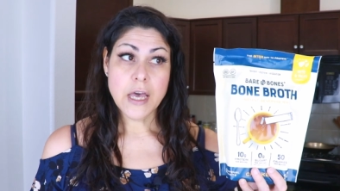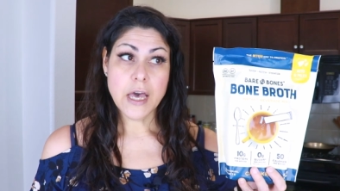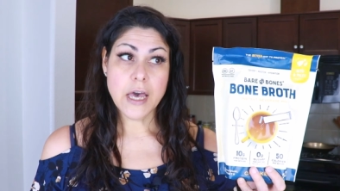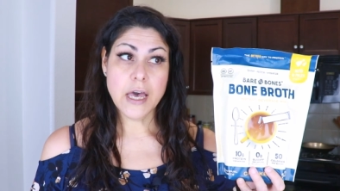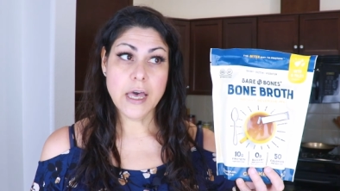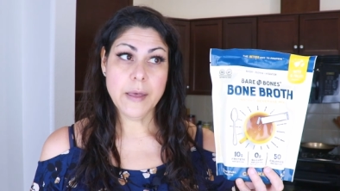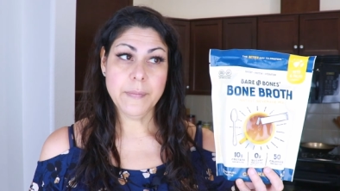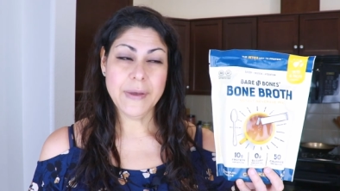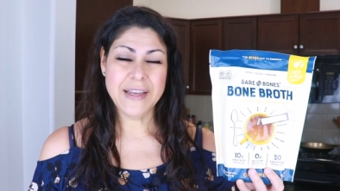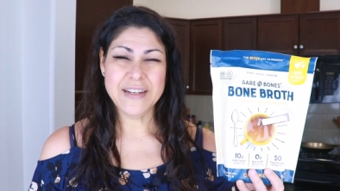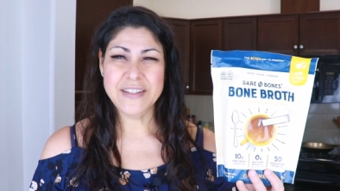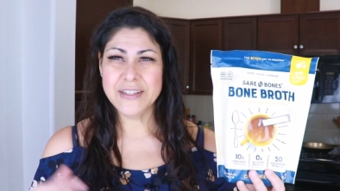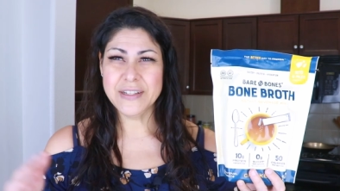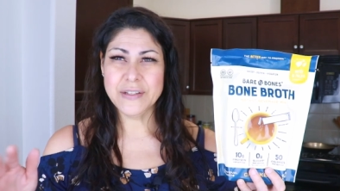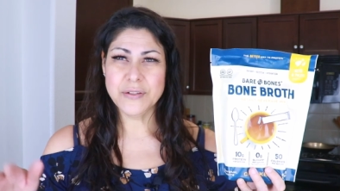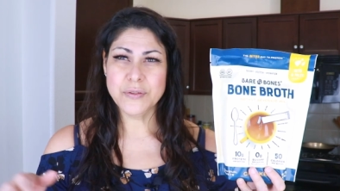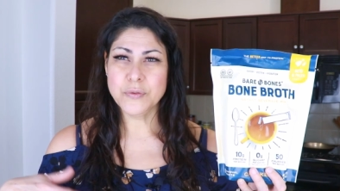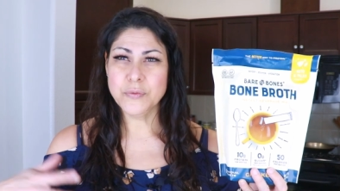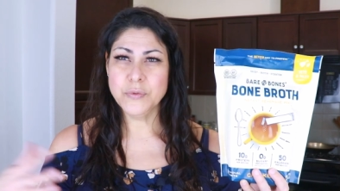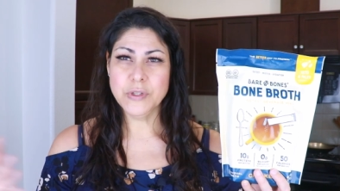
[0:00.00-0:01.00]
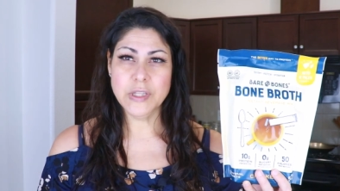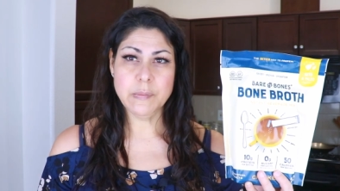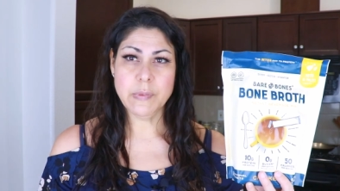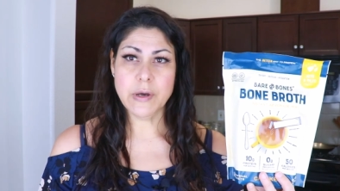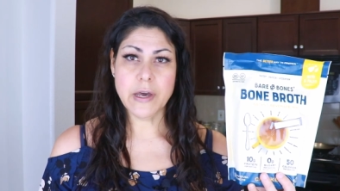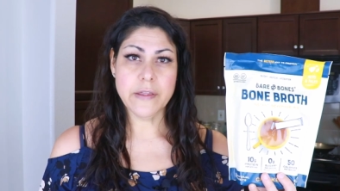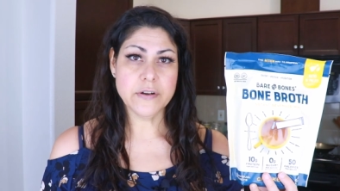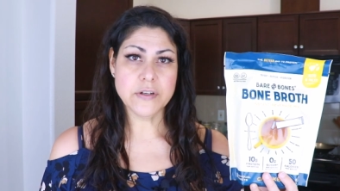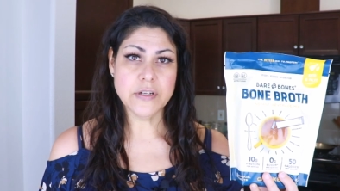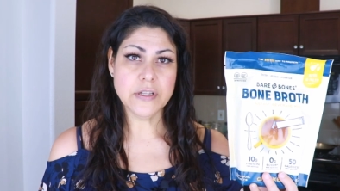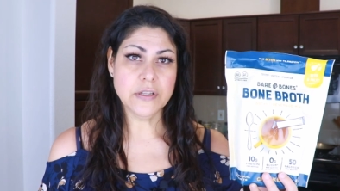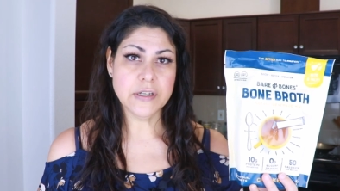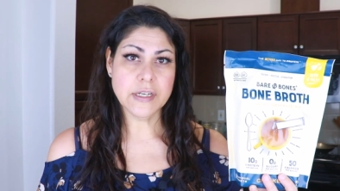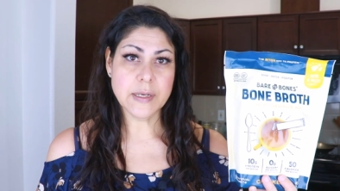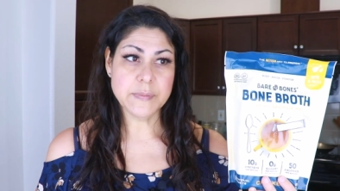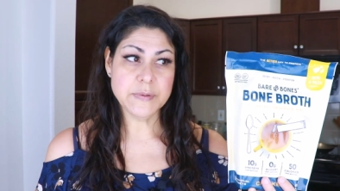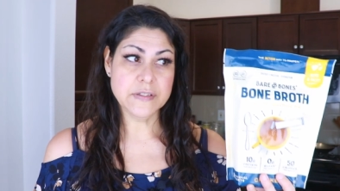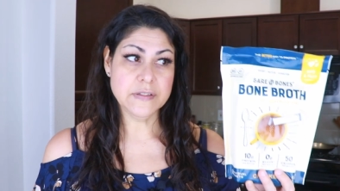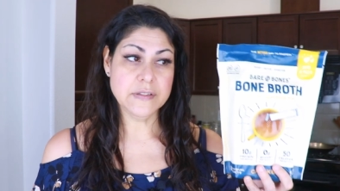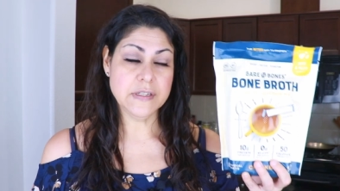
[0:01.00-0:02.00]
Um, I didn't really bother to look
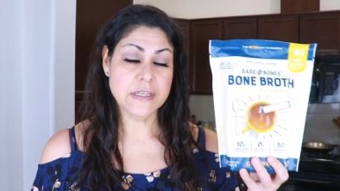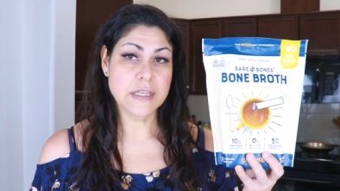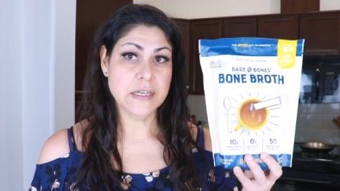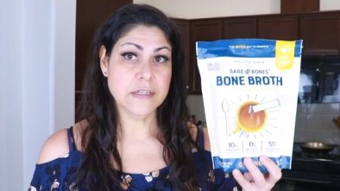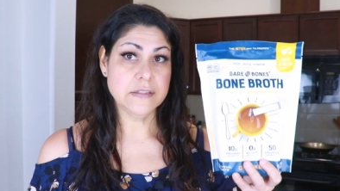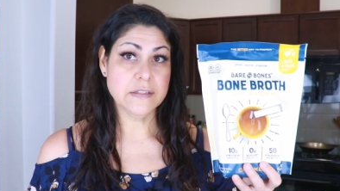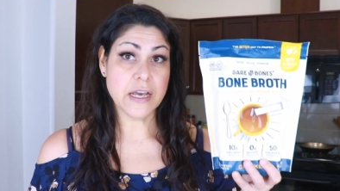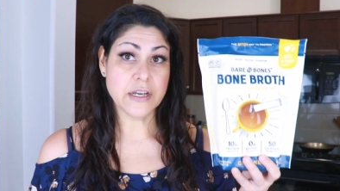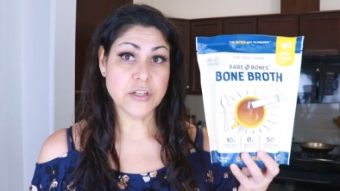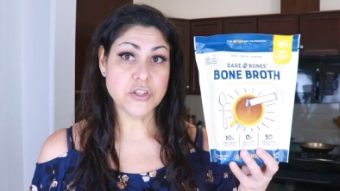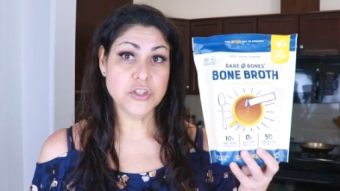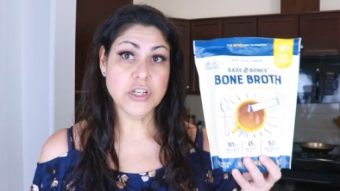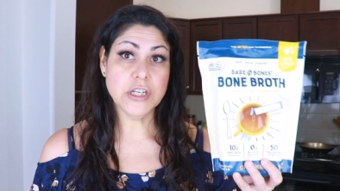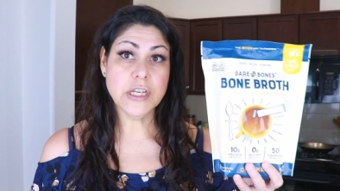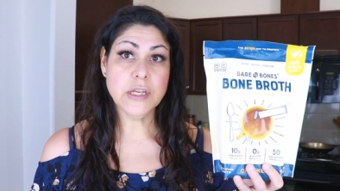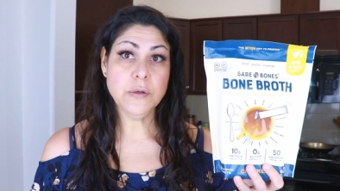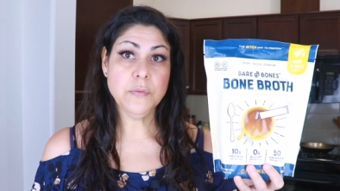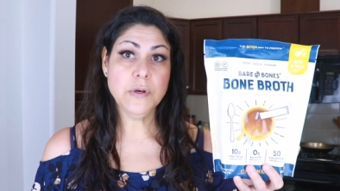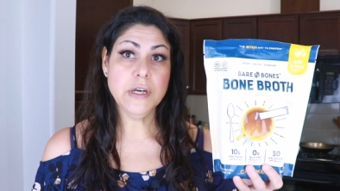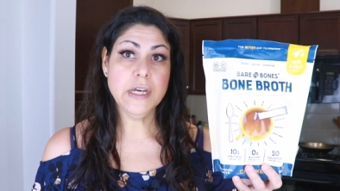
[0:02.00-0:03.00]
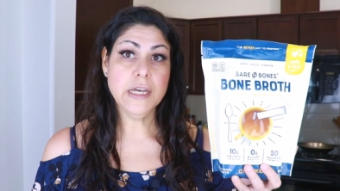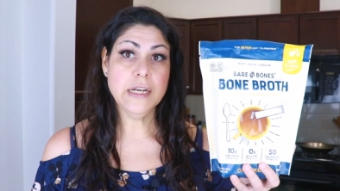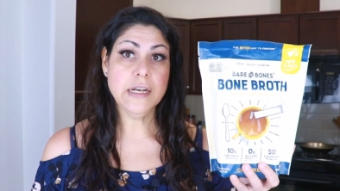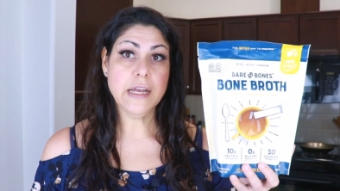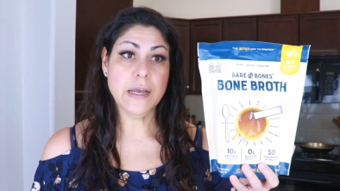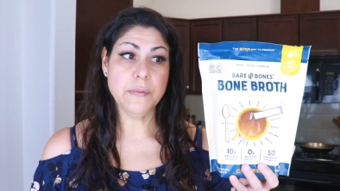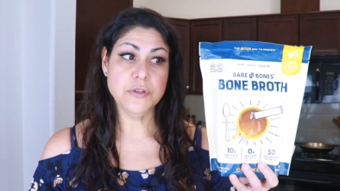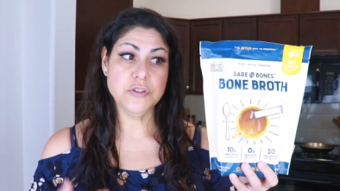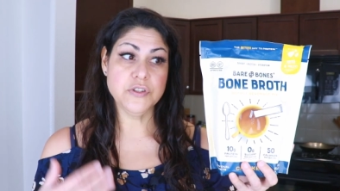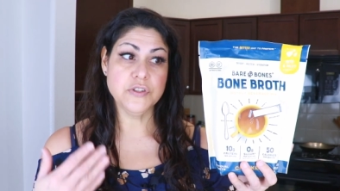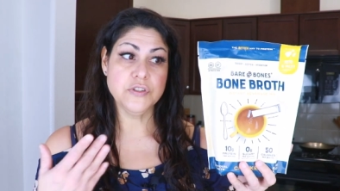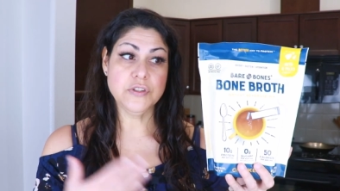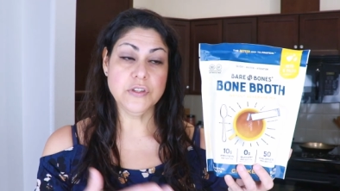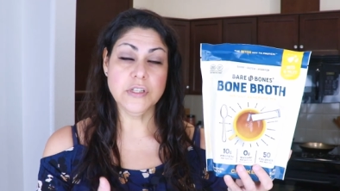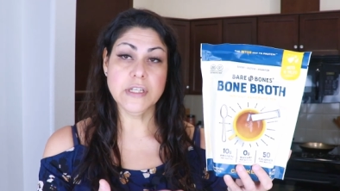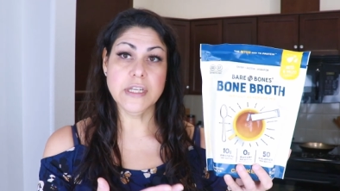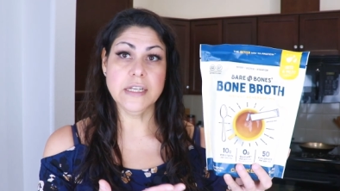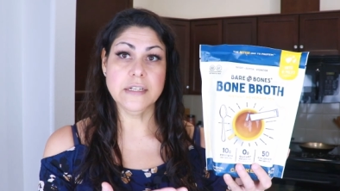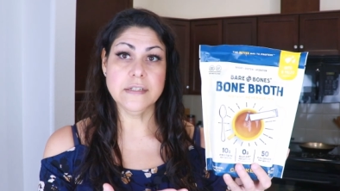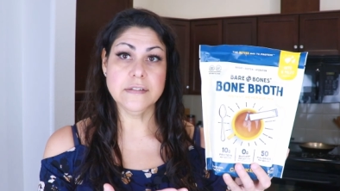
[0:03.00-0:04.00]
up to see the exact chicken one. I was just
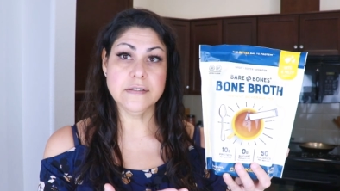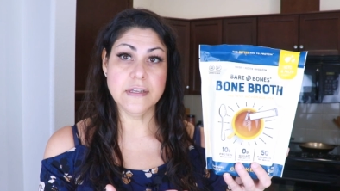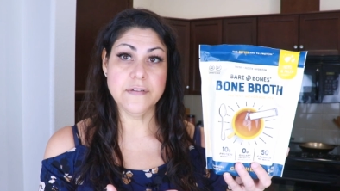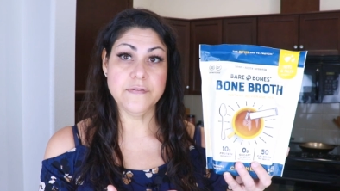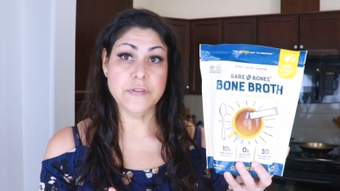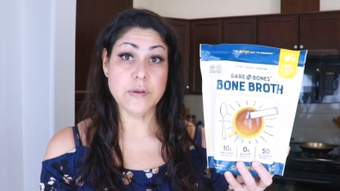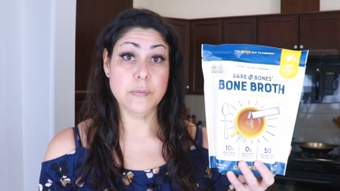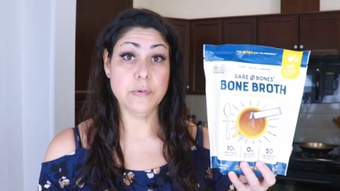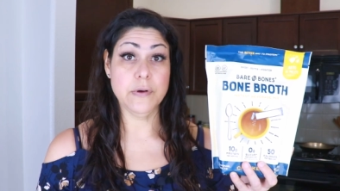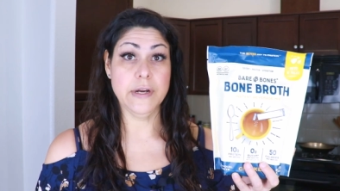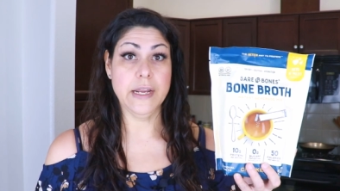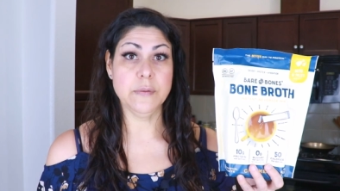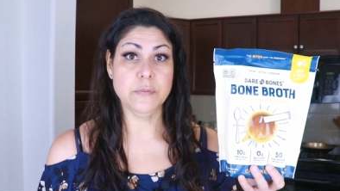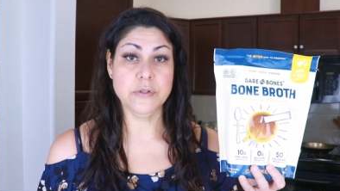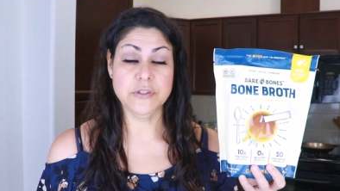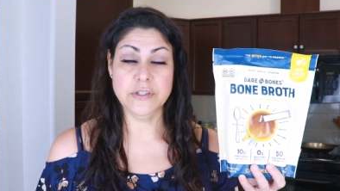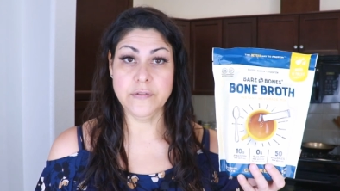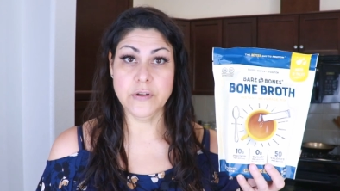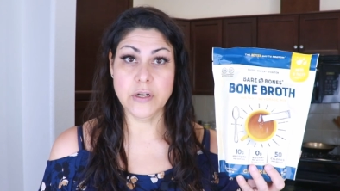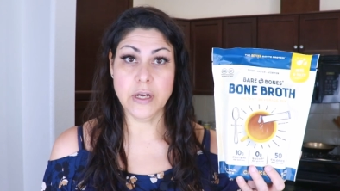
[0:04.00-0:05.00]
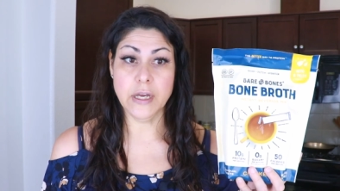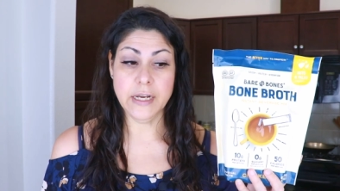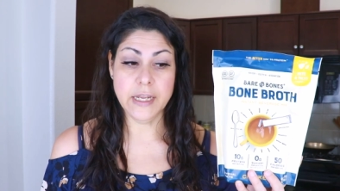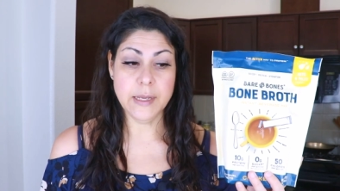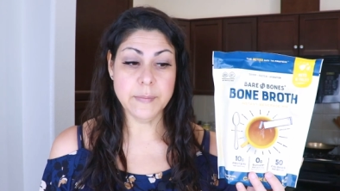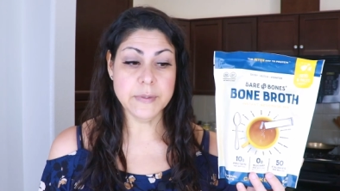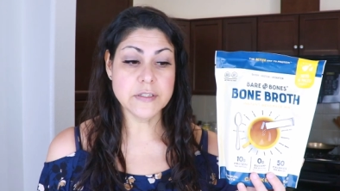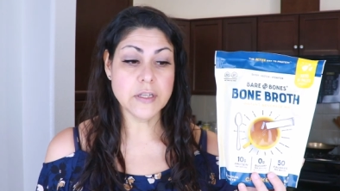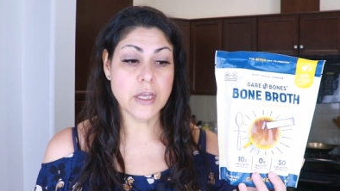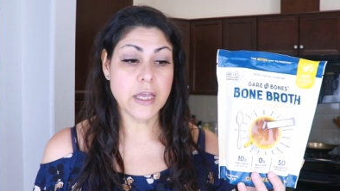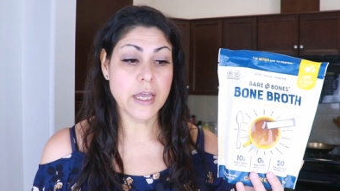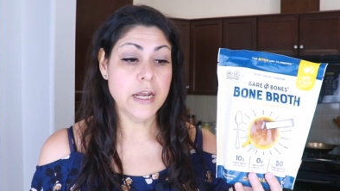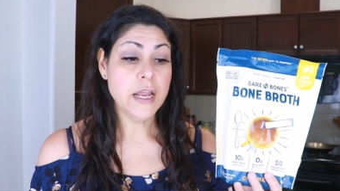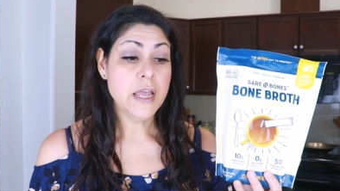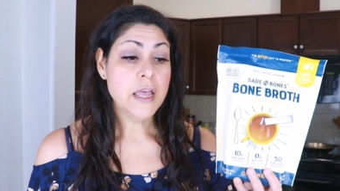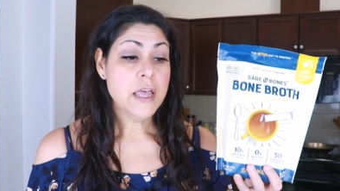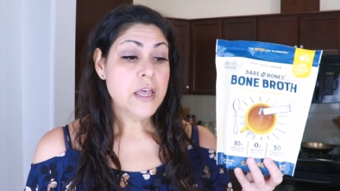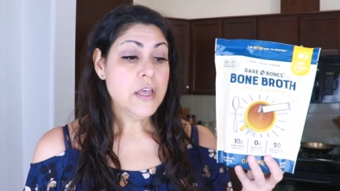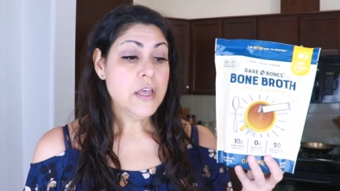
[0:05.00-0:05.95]
looking to see if the brand was even on Amazon.